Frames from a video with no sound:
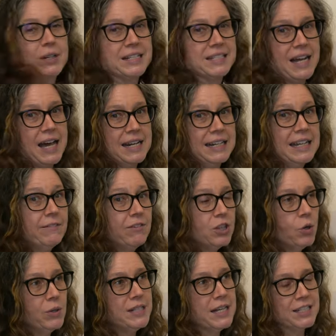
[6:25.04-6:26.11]
excited, even
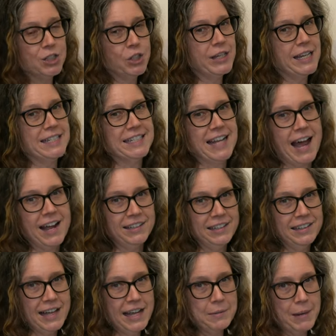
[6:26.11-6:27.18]
though it doesn't look exactly
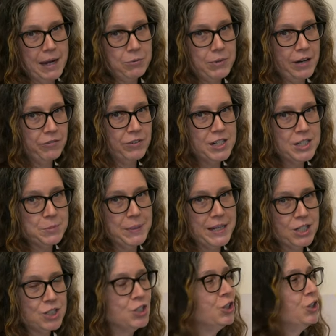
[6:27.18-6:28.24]
like my reference
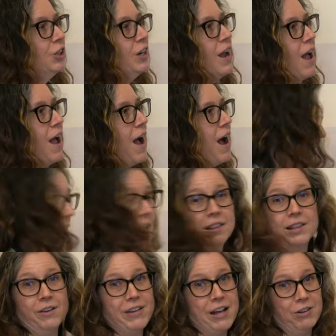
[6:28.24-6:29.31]
picture. I
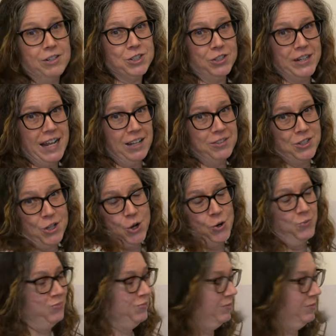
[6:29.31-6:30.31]
love how it turned out, so